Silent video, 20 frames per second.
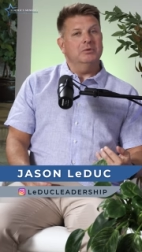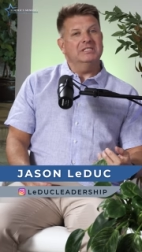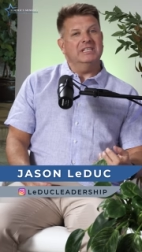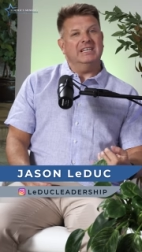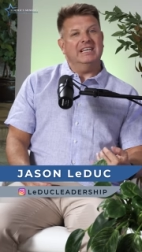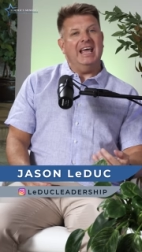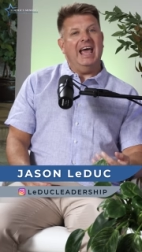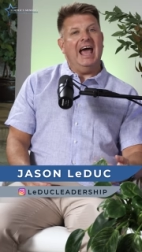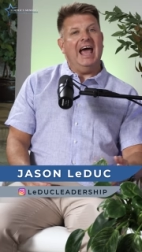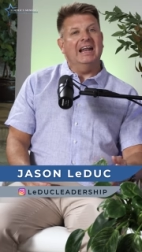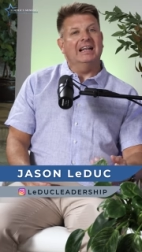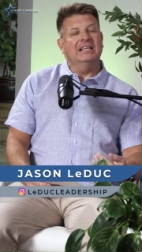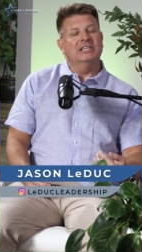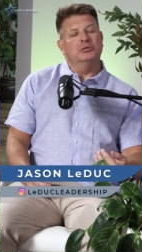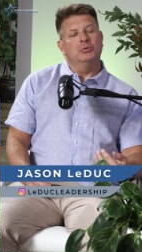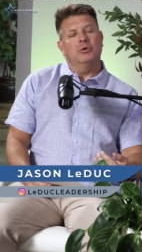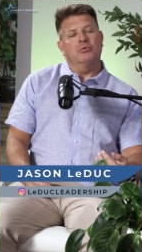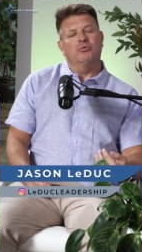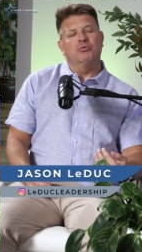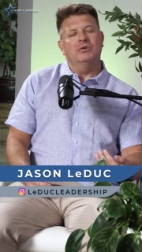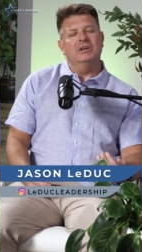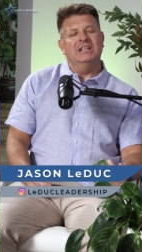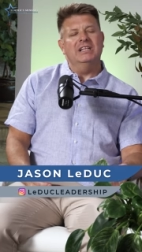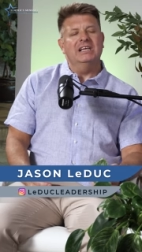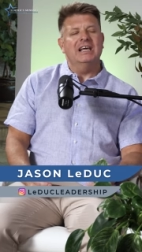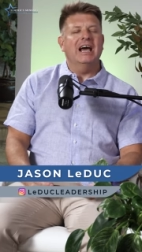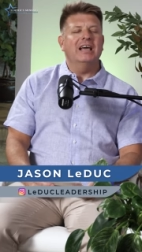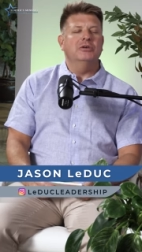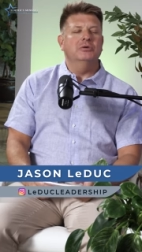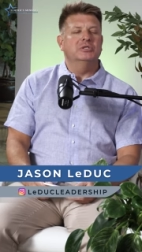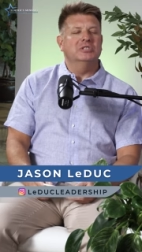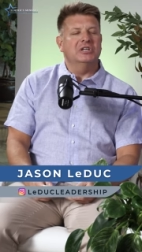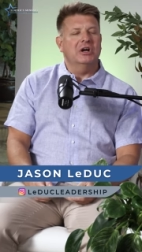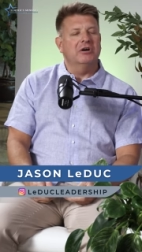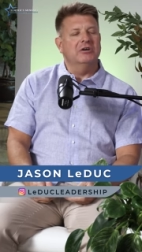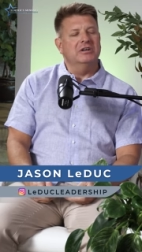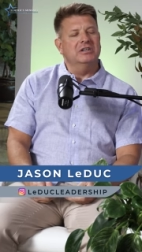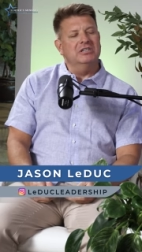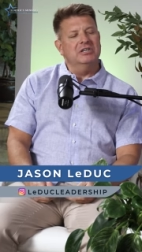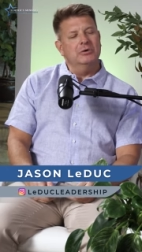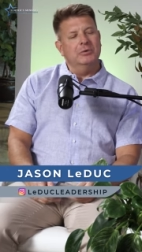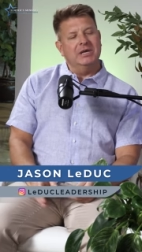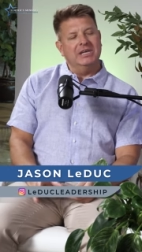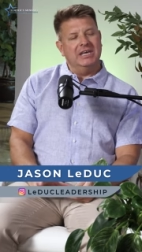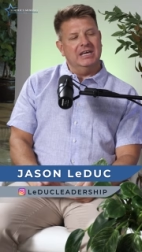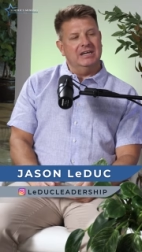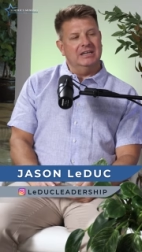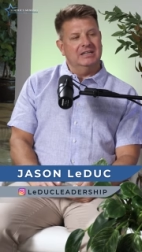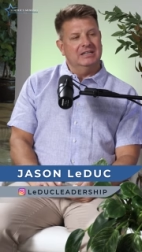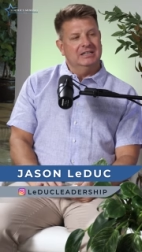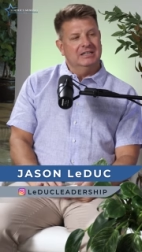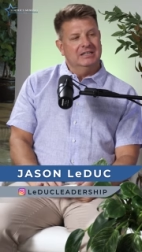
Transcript: was the catalyst? What really got you started doing it?